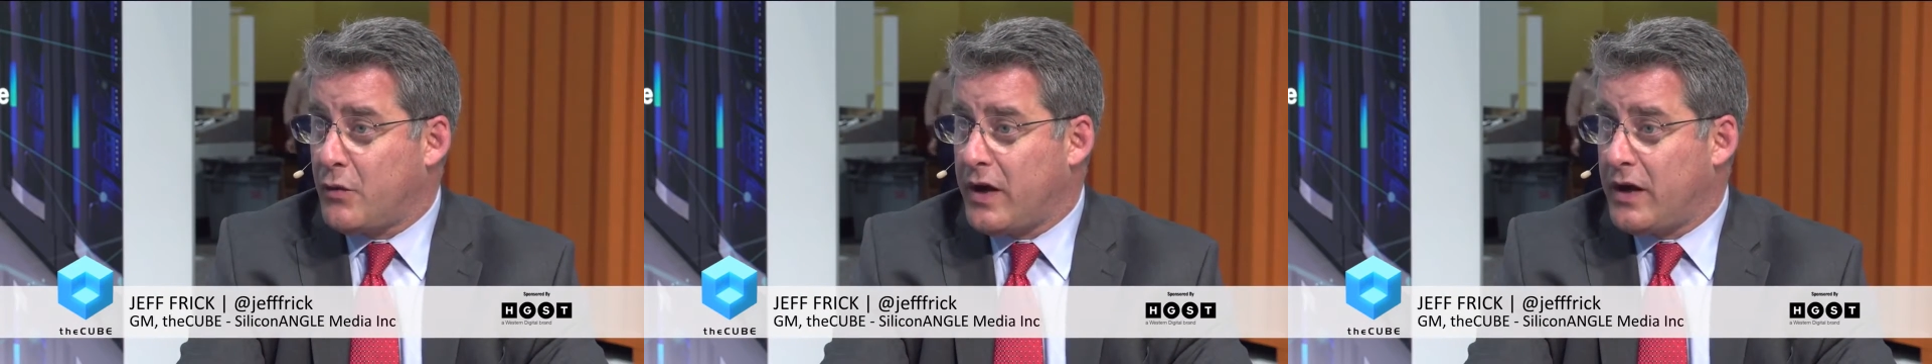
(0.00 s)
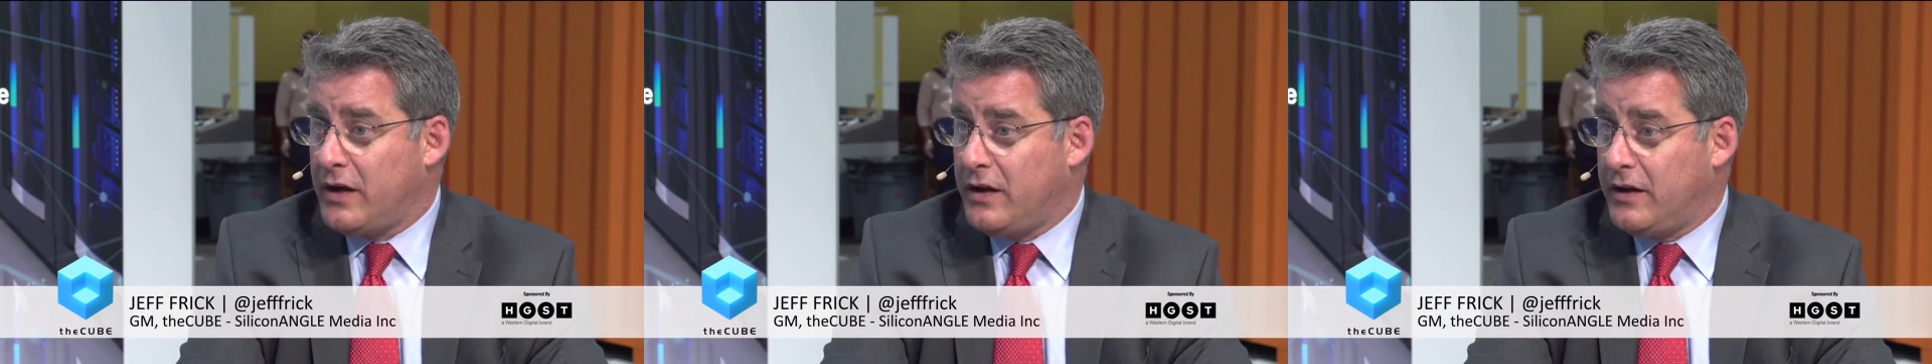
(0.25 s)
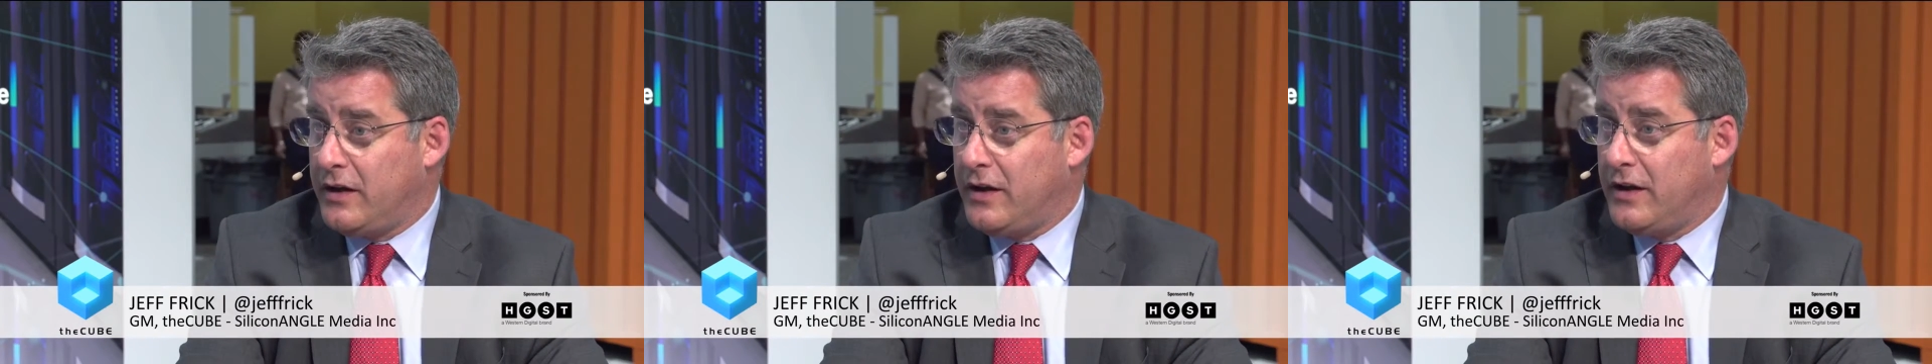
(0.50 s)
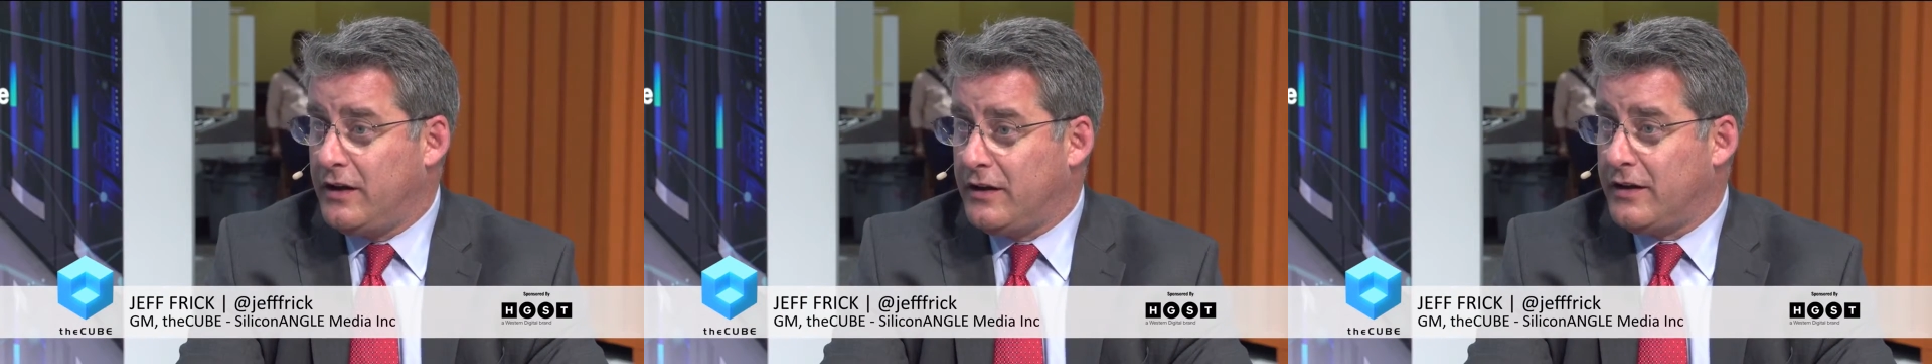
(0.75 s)
away
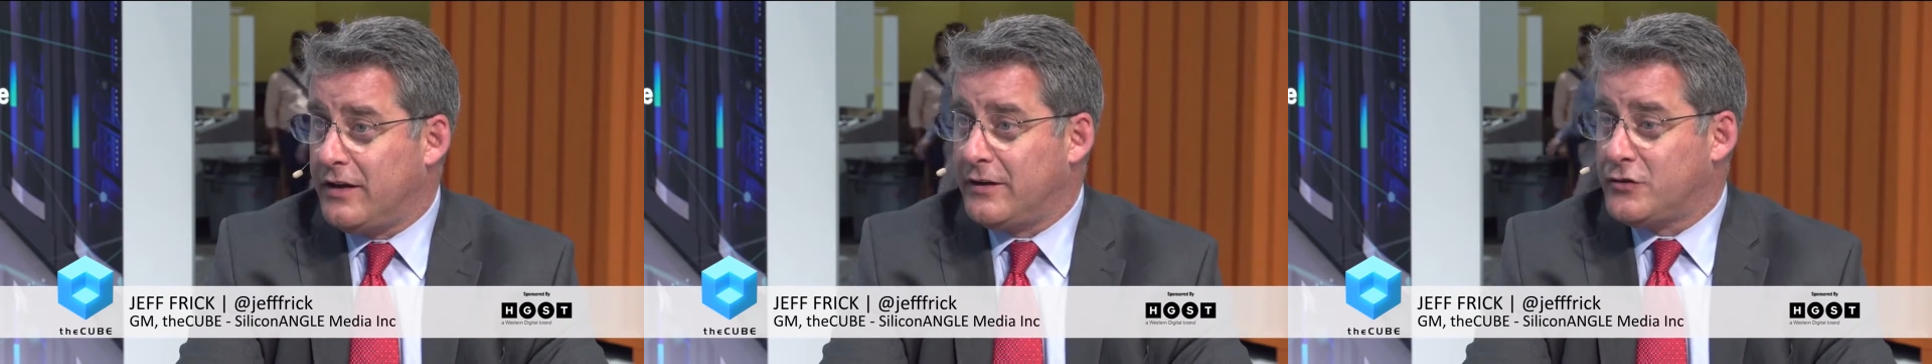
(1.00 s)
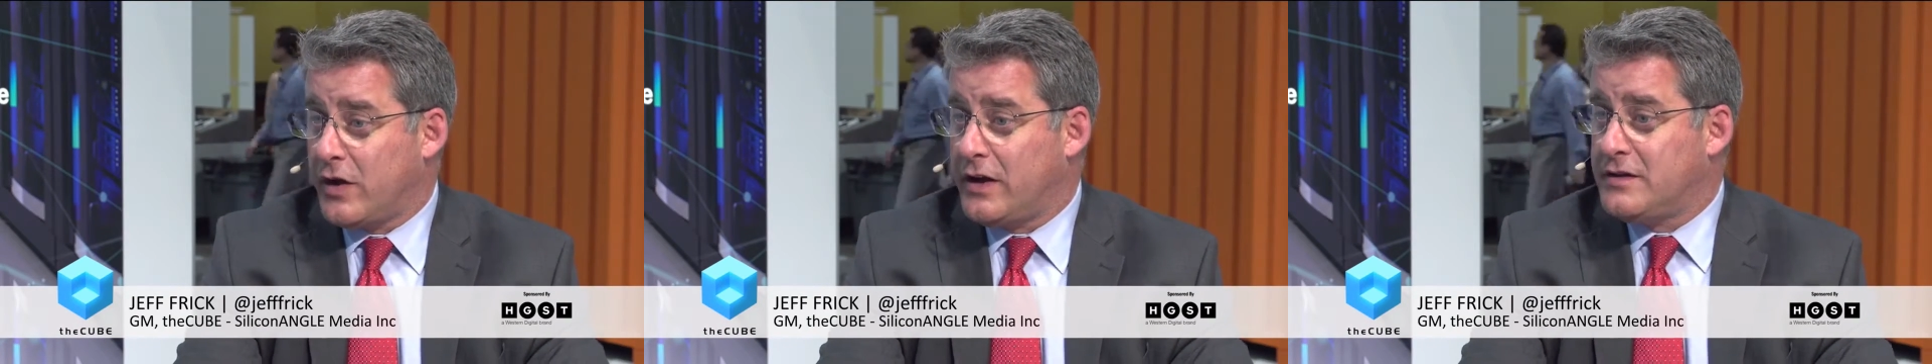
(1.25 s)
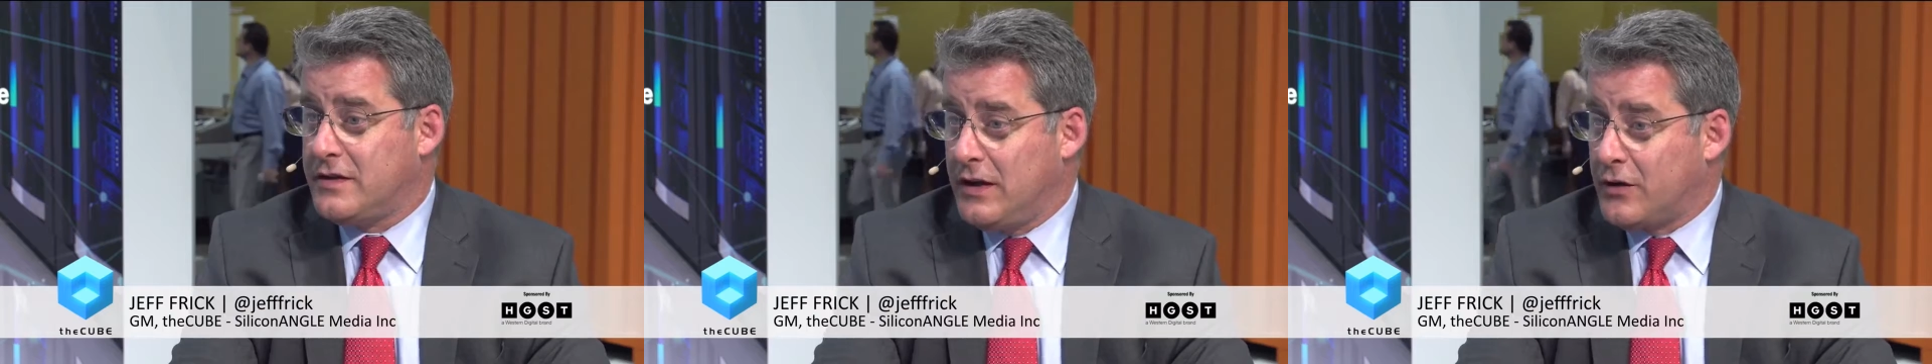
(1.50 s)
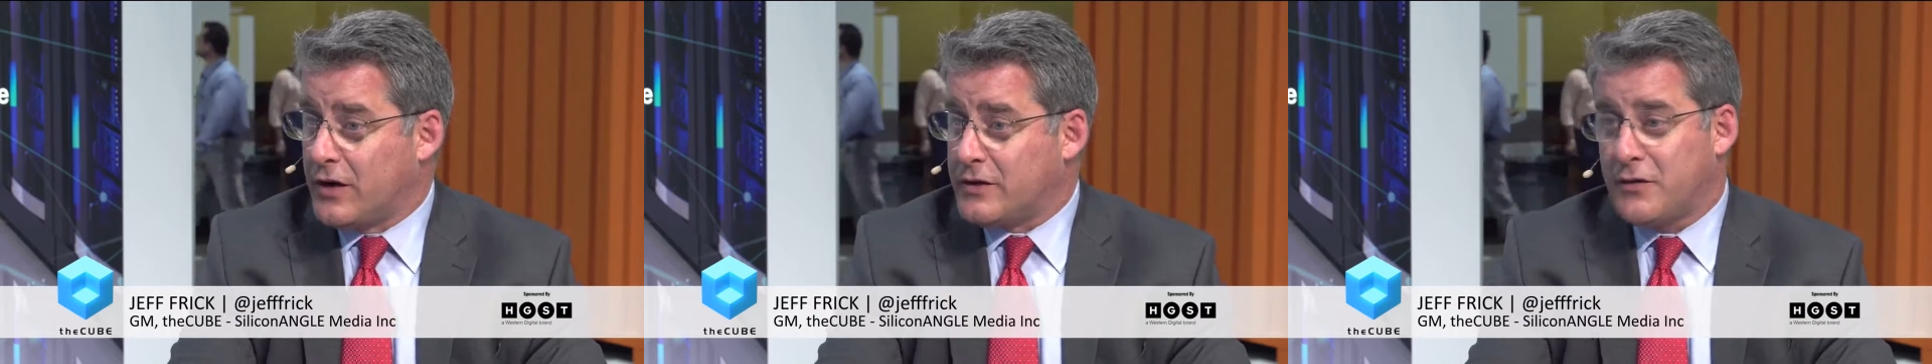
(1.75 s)
any trade
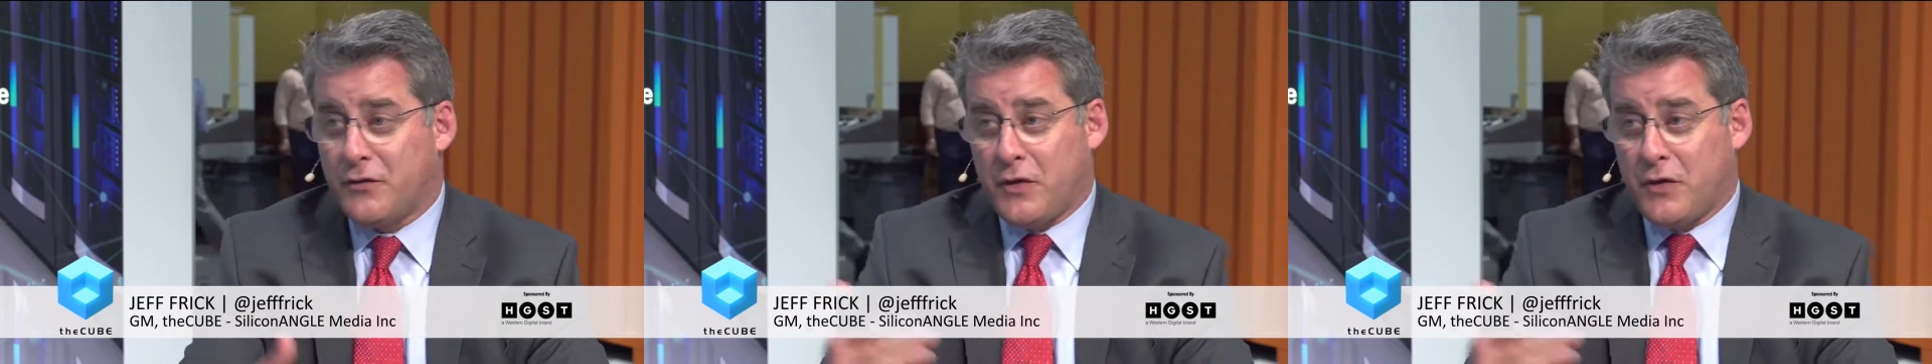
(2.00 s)
secrets.